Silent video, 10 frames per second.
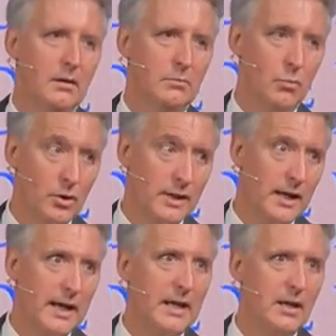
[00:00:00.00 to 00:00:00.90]

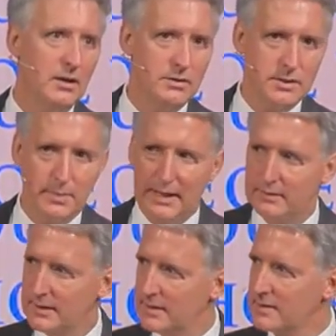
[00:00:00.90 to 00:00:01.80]
Mordecai hears
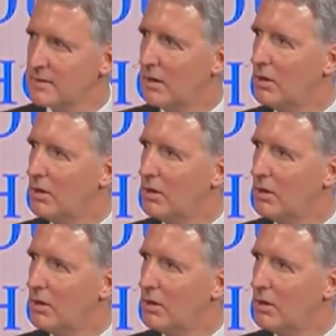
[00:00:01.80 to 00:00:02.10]
about this.